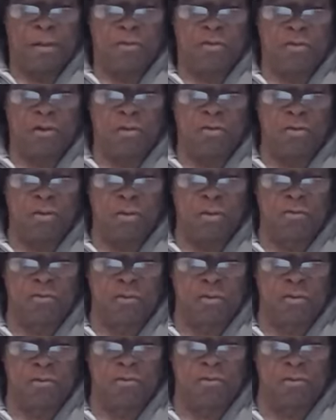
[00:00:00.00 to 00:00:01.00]
And such
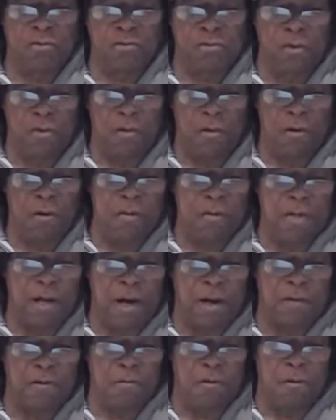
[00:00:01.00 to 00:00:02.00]
instances are
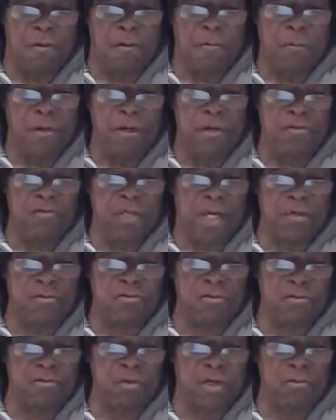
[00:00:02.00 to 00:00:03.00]
not always
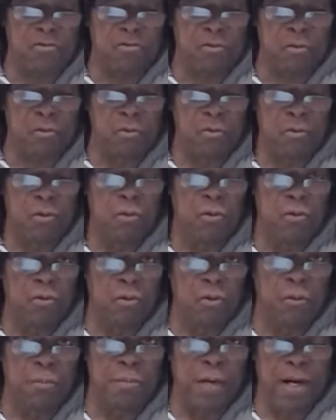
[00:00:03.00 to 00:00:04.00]
accidental
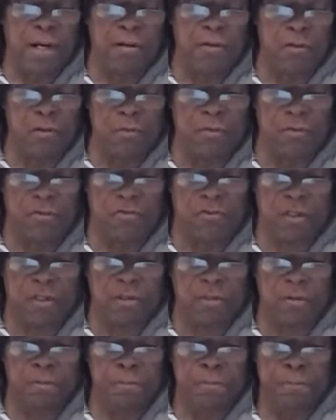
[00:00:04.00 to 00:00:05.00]
or by
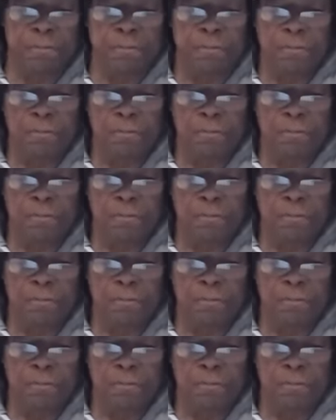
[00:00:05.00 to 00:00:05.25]
oversight.